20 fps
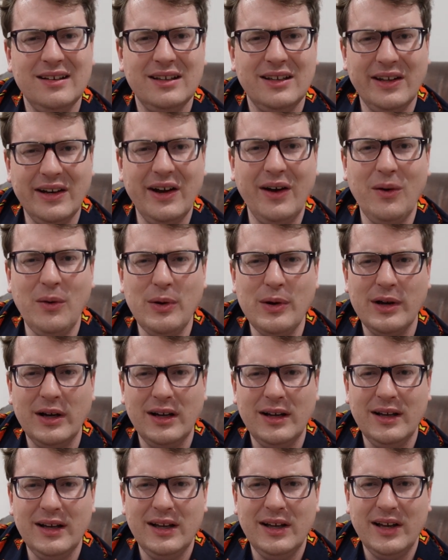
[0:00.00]
you know,
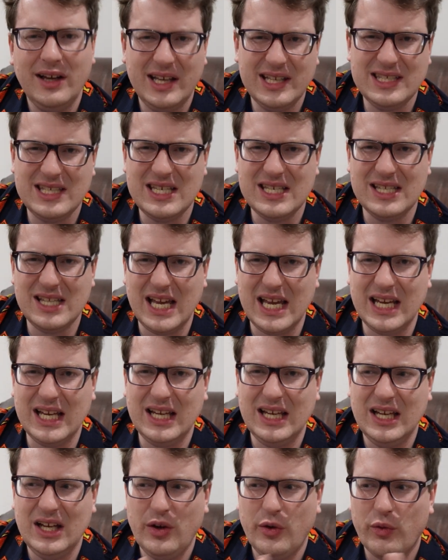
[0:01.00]
it's just like
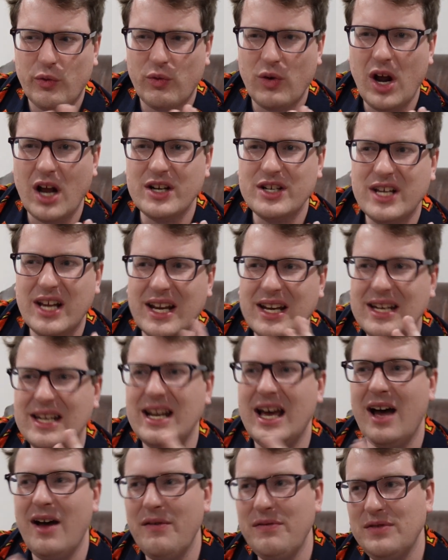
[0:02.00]
raunchy
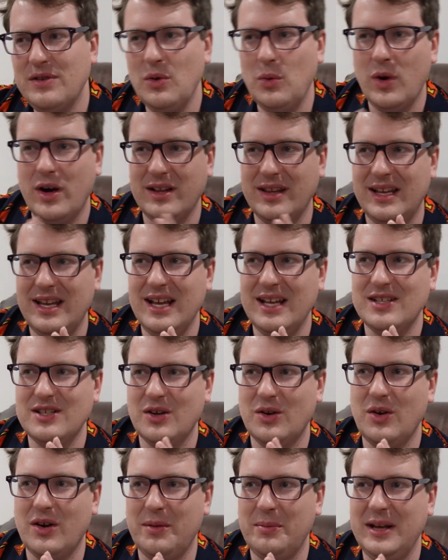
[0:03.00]
enough to where the kids are
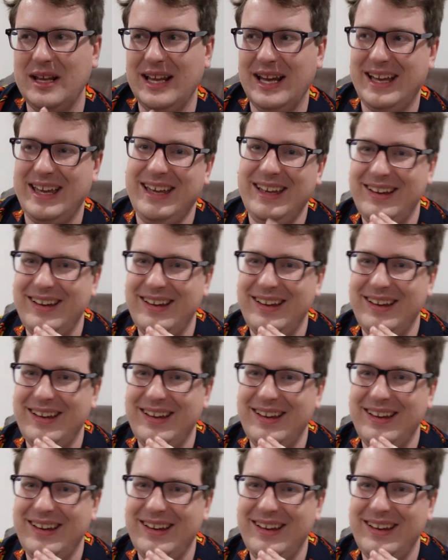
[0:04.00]
going to be like,